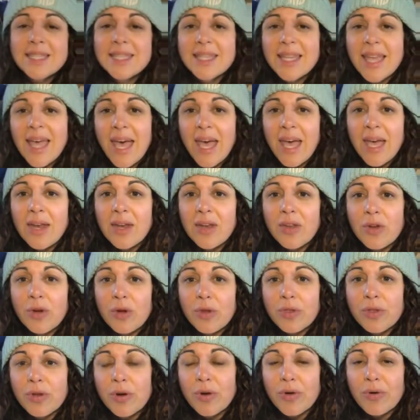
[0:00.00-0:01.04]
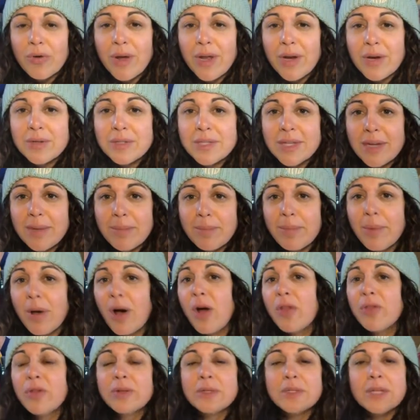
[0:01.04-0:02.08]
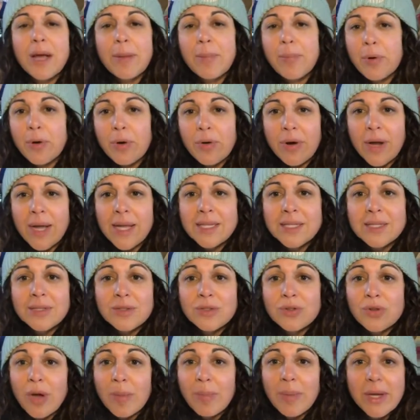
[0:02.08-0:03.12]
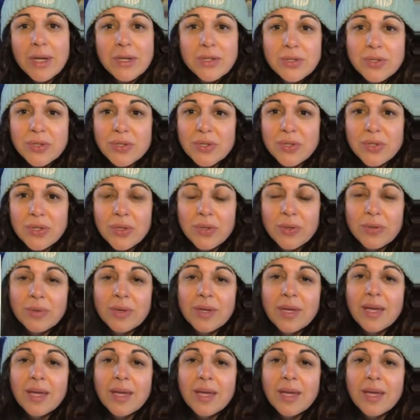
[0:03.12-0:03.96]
let your 3rd graders and all those upper grades draw pictures too.